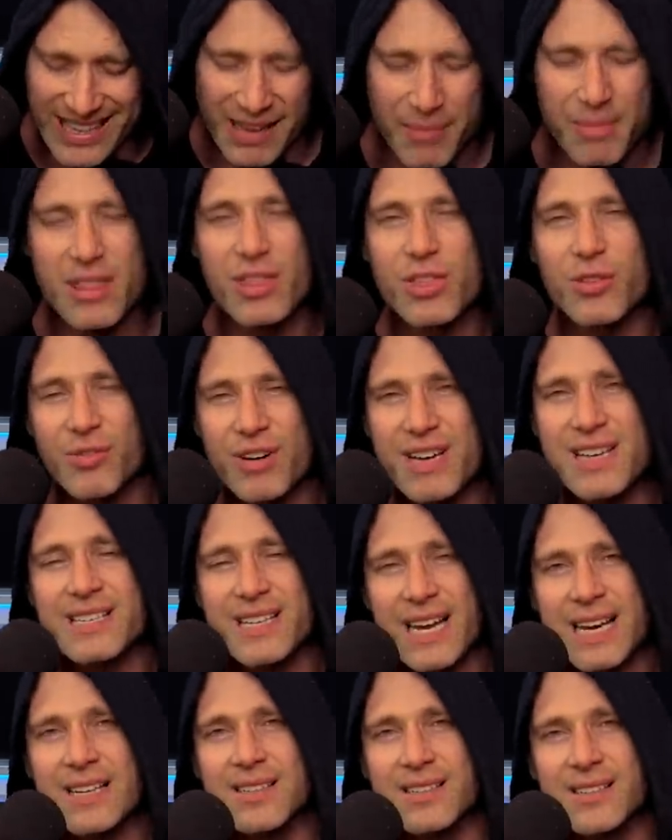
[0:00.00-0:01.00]
I mean, 3
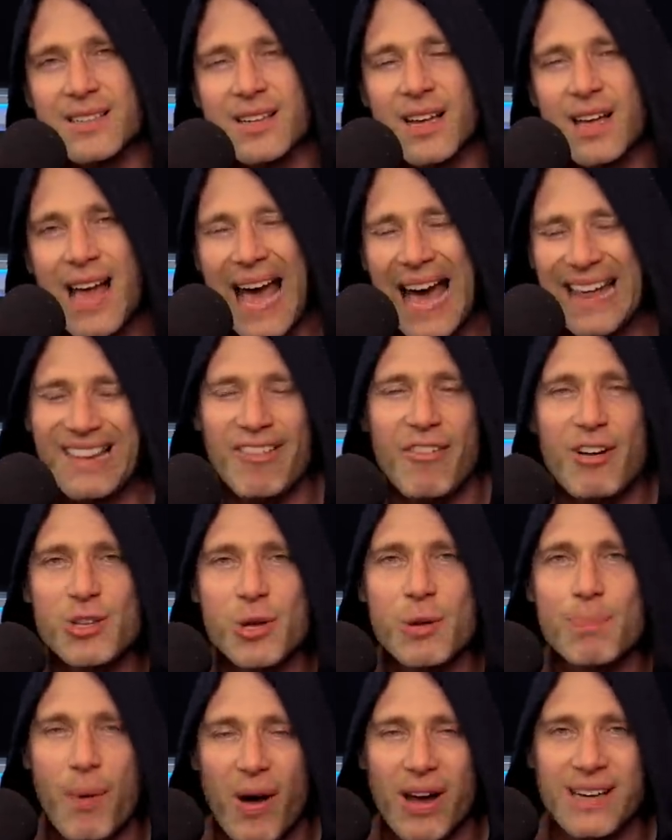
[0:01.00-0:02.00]
seconds. And they're only doing
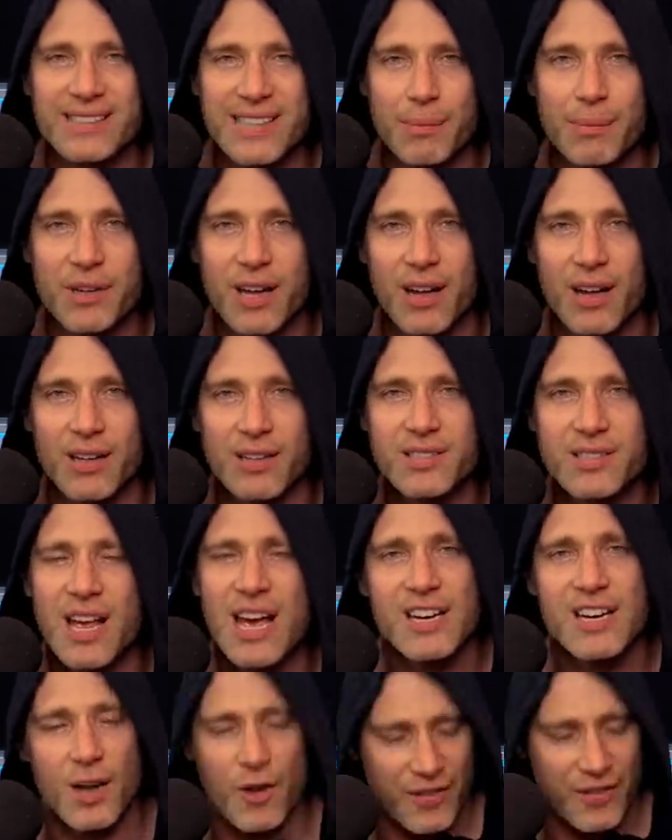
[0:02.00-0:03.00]
bicep curls.
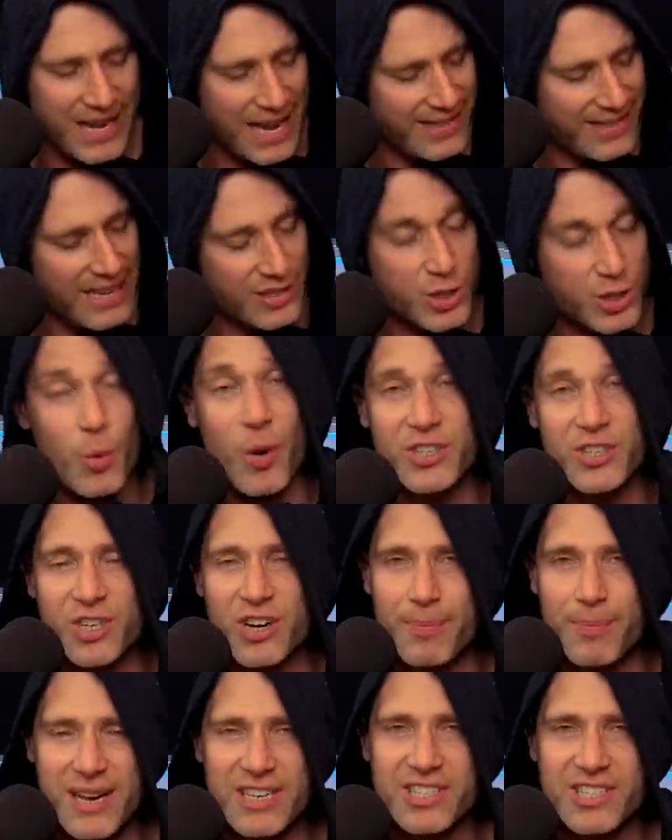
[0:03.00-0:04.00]
Don't forget that too. I should have
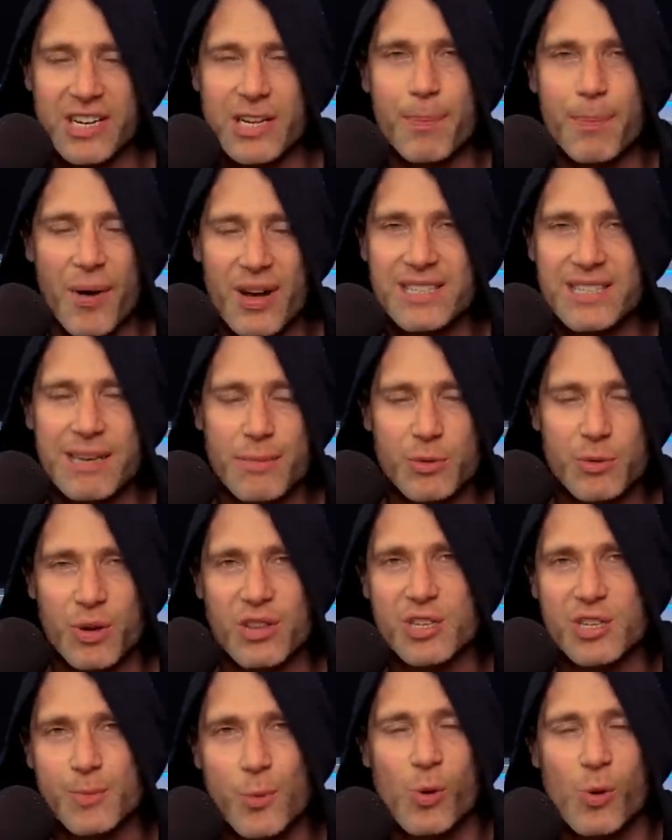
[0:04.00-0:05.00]
mentioned it. Your bicep is one of the
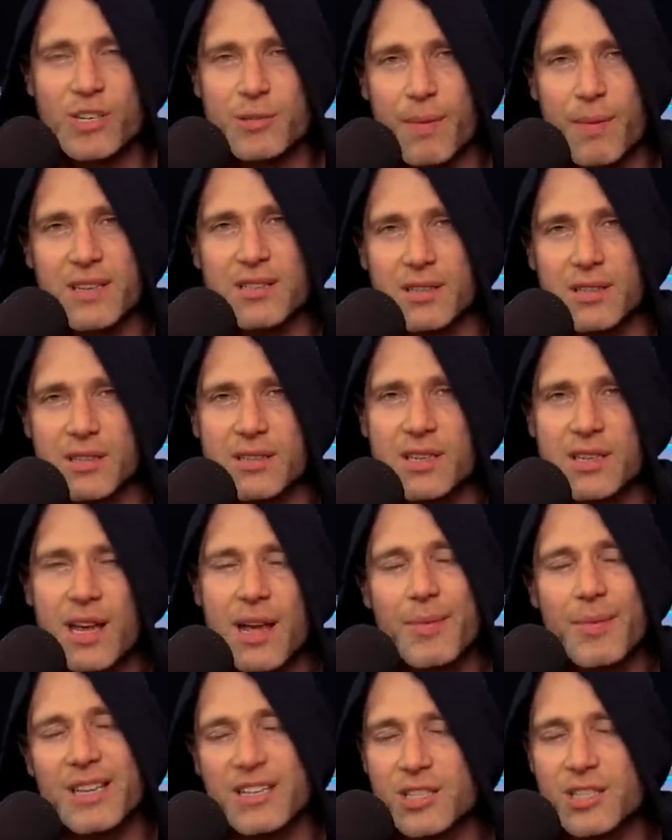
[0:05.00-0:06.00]
smallest muscles. I mean,
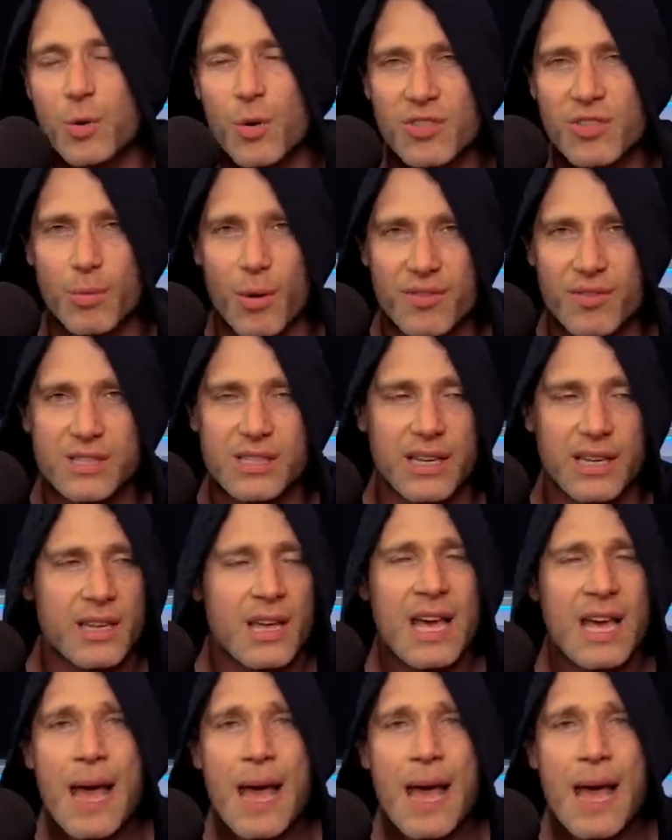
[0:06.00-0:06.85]
there's two of them, obviously.